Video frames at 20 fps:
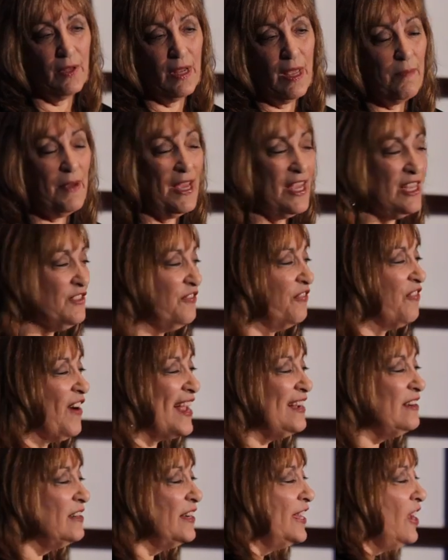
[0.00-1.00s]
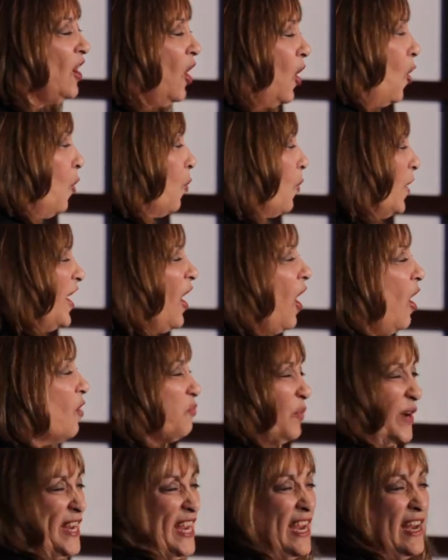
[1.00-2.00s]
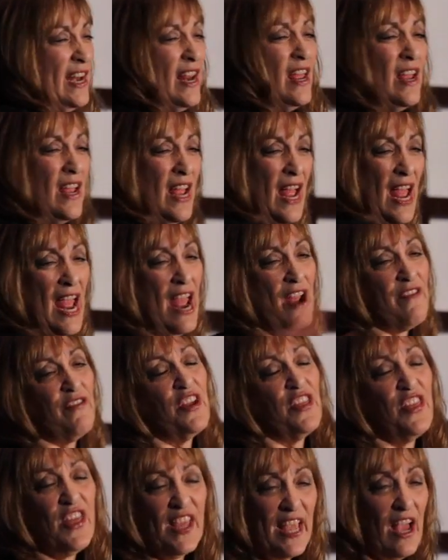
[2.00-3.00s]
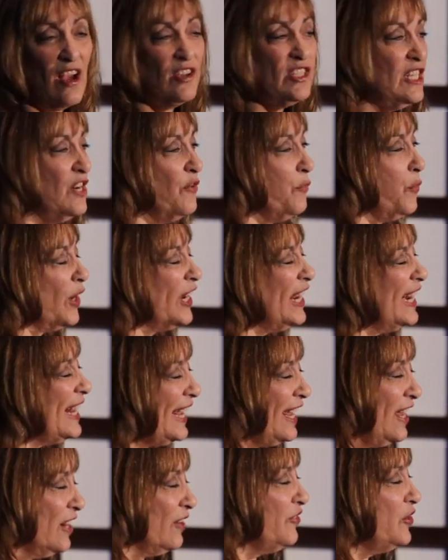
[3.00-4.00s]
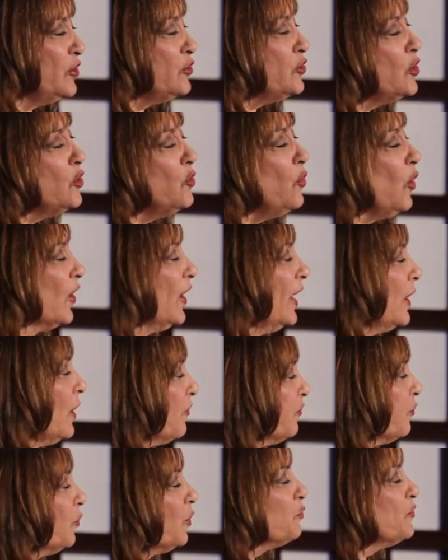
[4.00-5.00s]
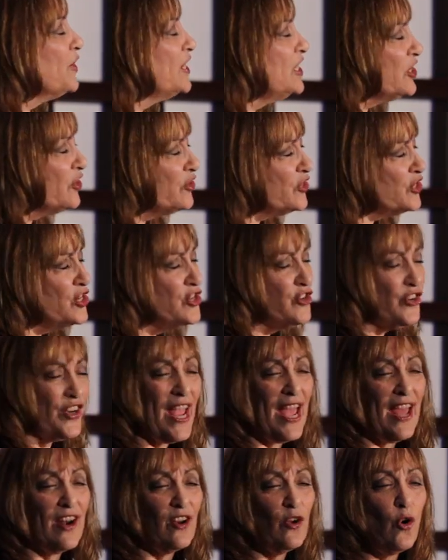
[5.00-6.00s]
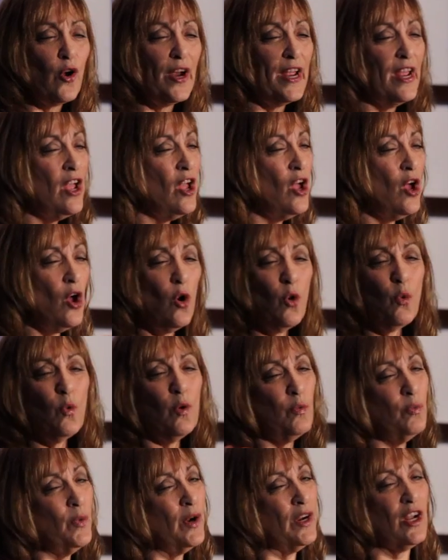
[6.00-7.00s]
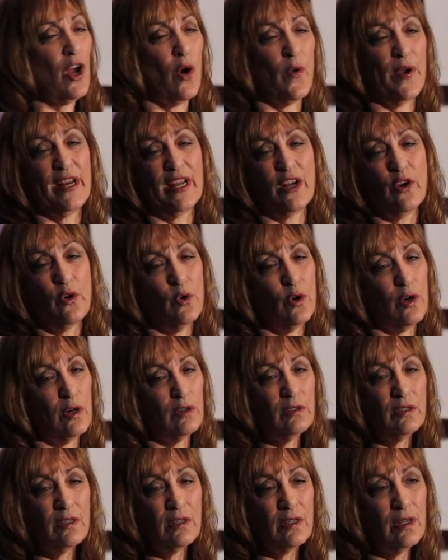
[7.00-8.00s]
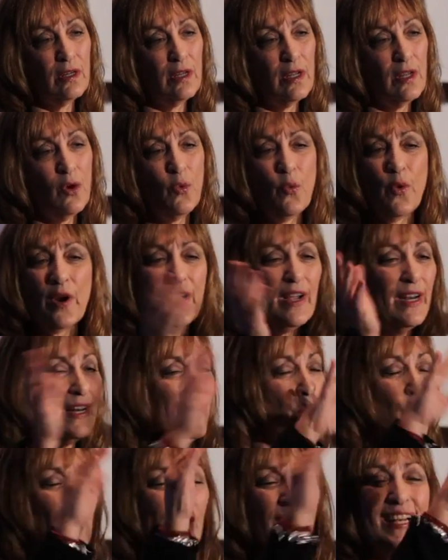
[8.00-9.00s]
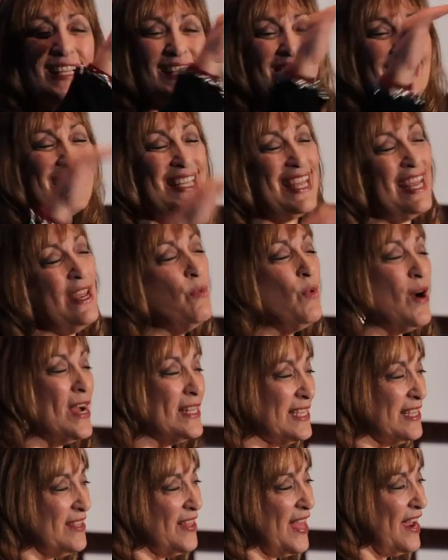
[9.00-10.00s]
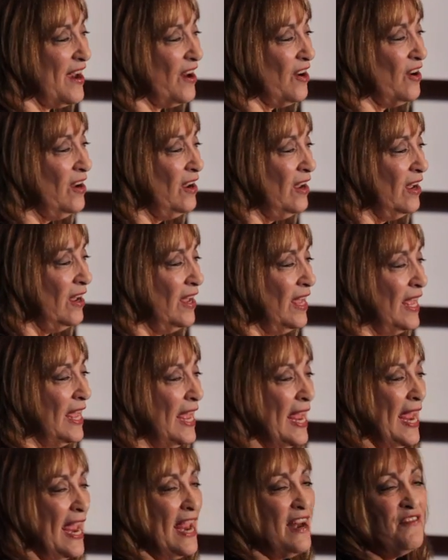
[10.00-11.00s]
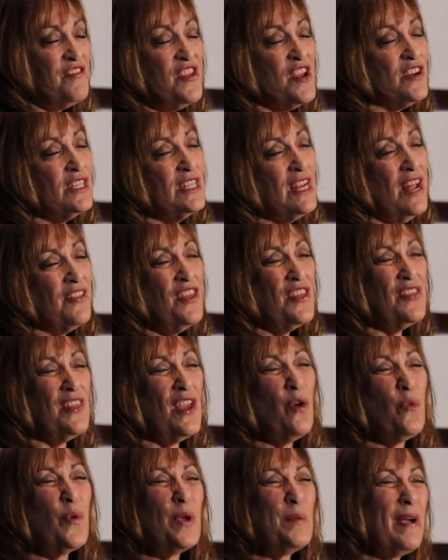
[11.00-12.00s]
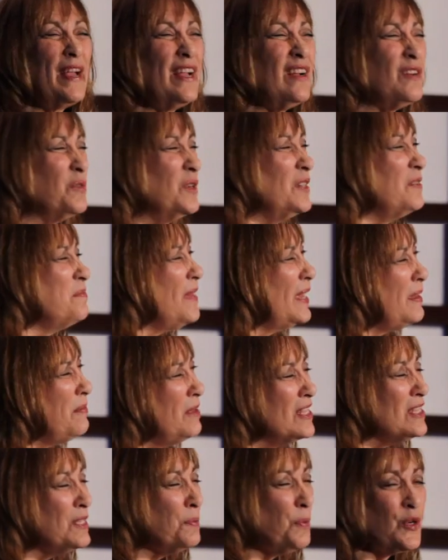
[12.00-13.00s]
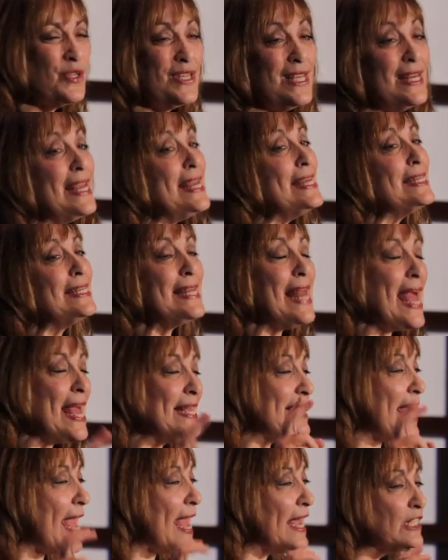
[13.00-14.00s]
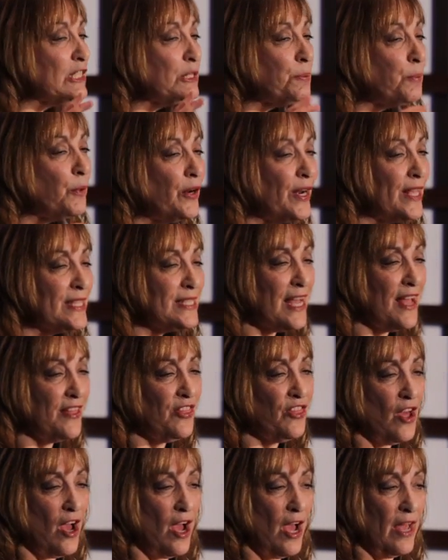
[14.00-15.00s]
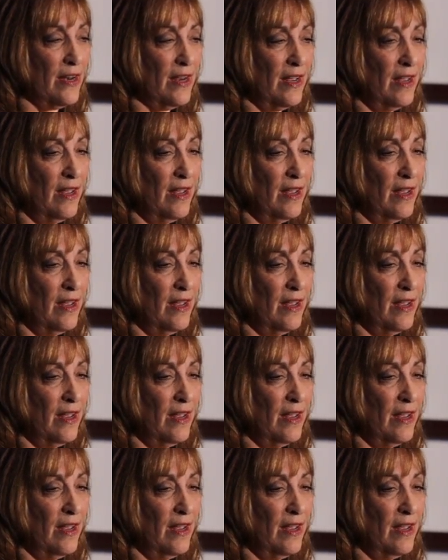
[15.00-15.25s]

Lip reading: Because frankly, we all read everything else, and if we're going to interview you or if we're researching your category, we're going to Google. We're going to see what's there. And if there's nothing there, we might go, well, maybe this person isn't as expert as I thought.